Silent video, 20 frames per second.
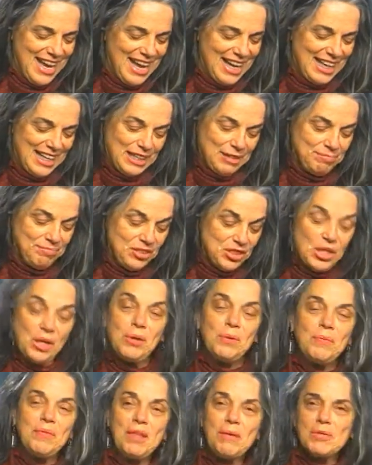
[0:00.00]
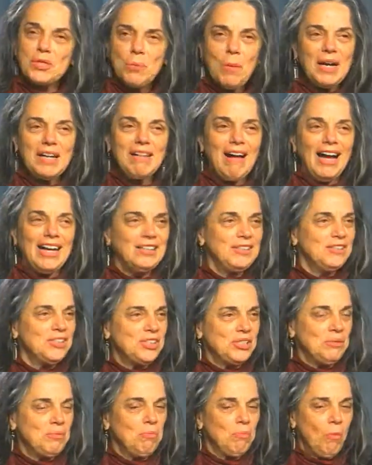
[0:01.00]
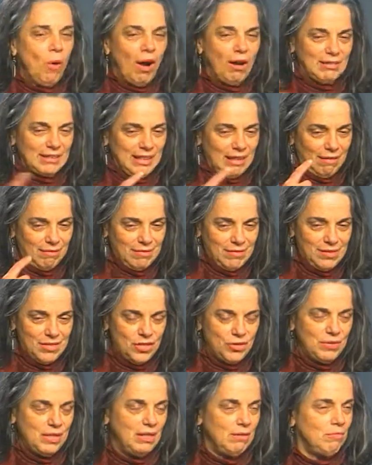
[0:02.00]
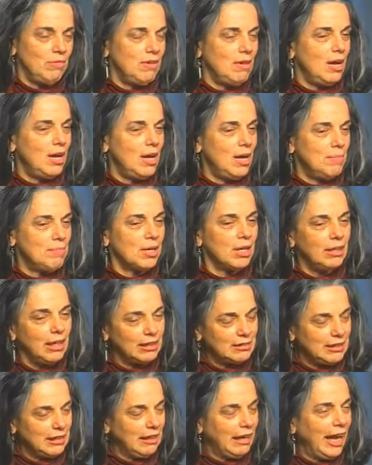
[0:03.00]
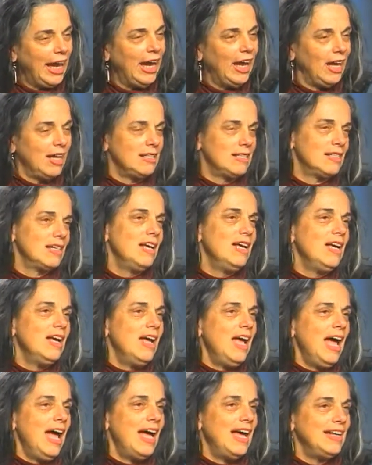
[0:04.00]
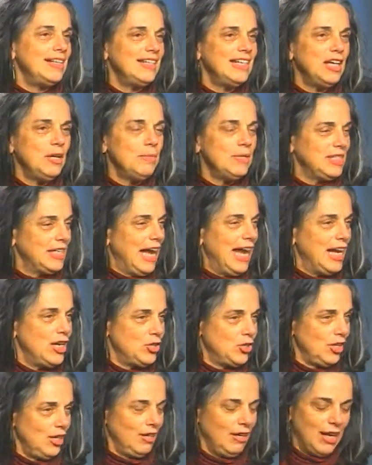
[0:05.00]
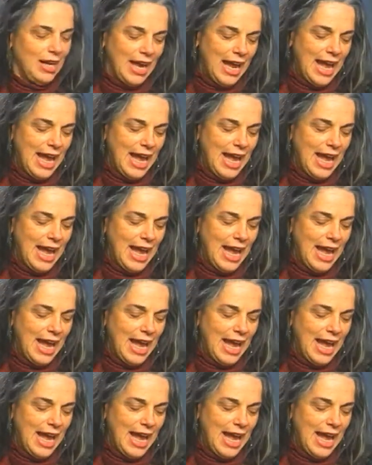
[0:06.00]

Um, so there was one guy who used to walk down the street with, um, collecting cans, and he was Haitian.